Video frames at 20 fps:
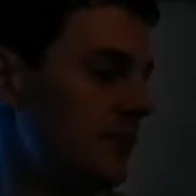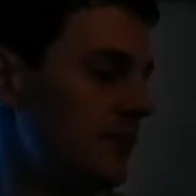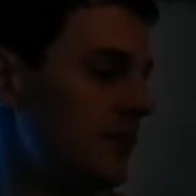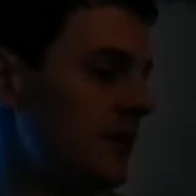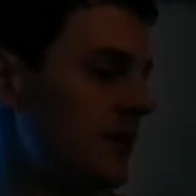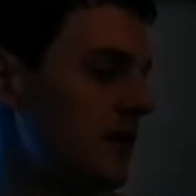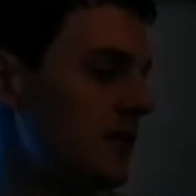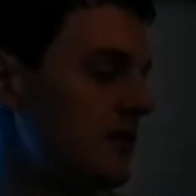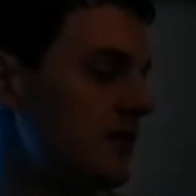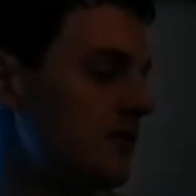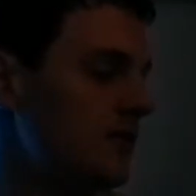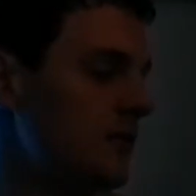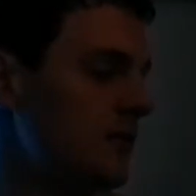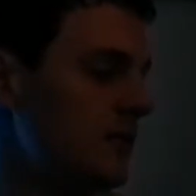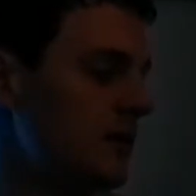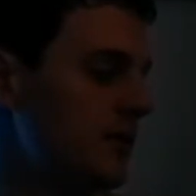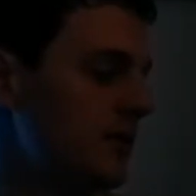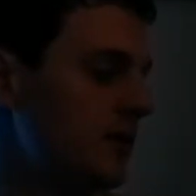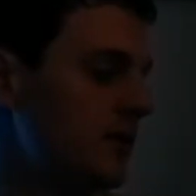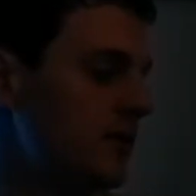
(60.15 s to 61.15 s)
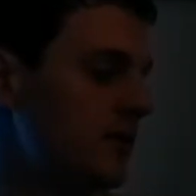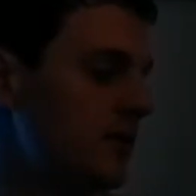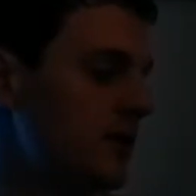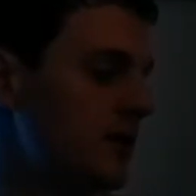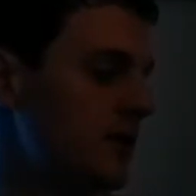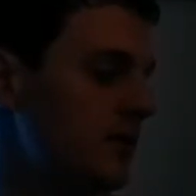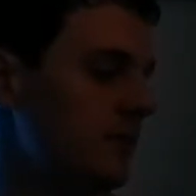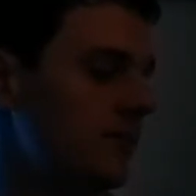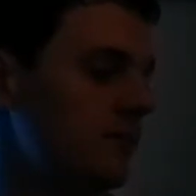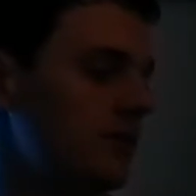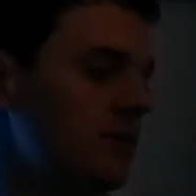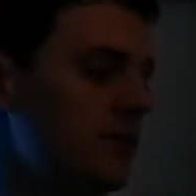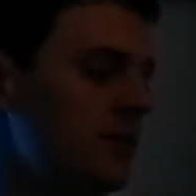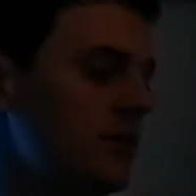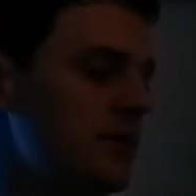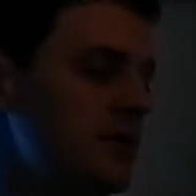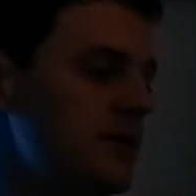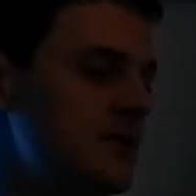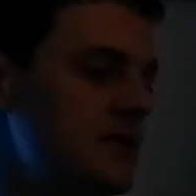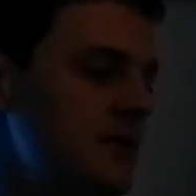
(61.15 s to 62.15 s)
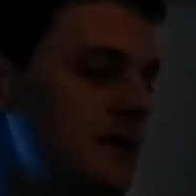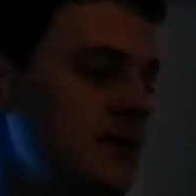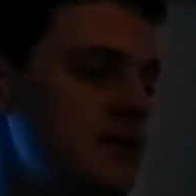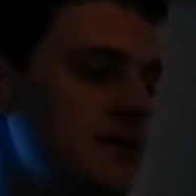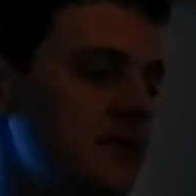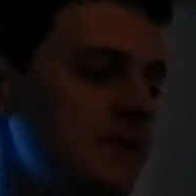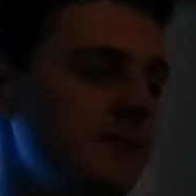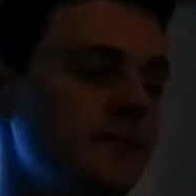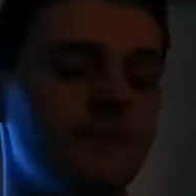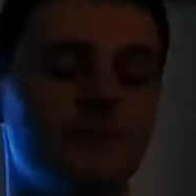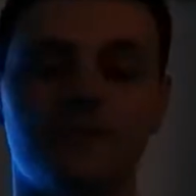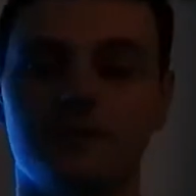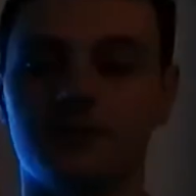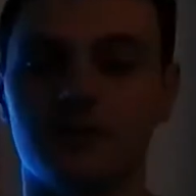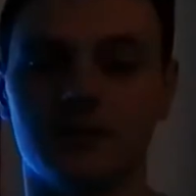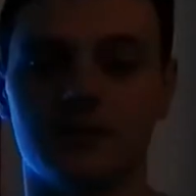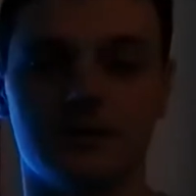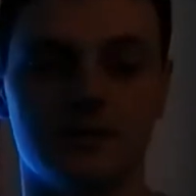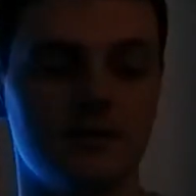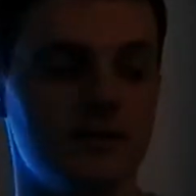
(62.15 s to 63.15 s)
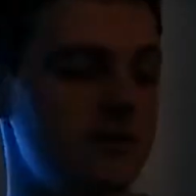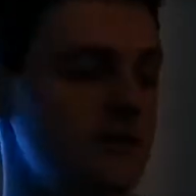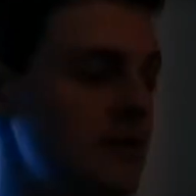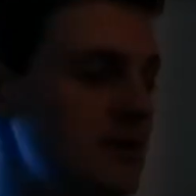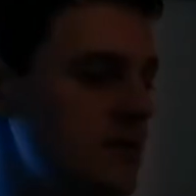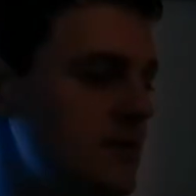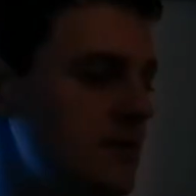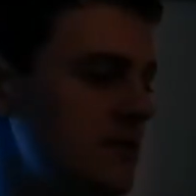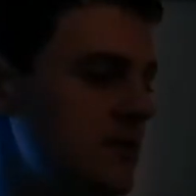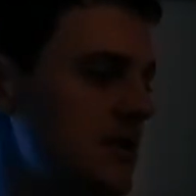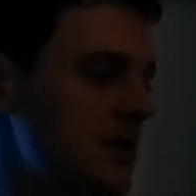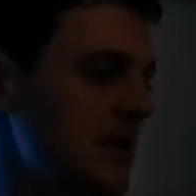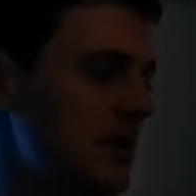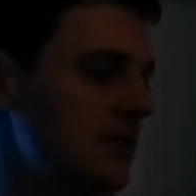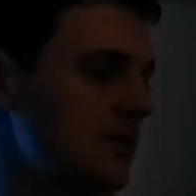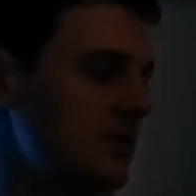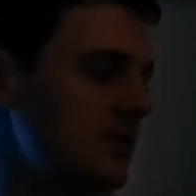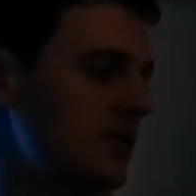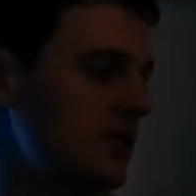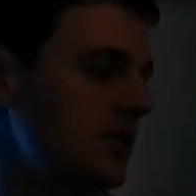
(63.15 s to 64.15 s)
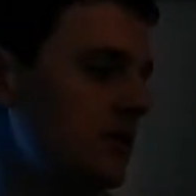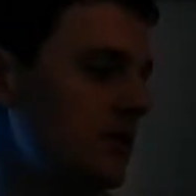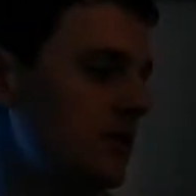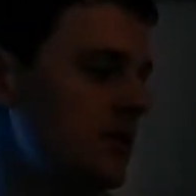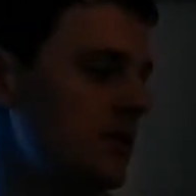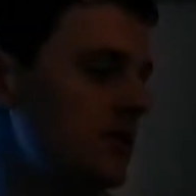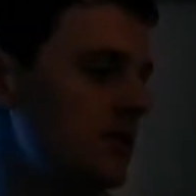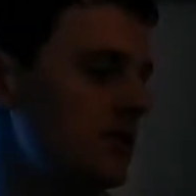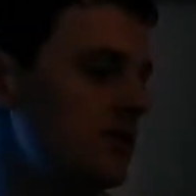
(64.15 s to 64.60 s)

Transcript: Now, you're probably wondering, what is JESIP? JESIP stands for the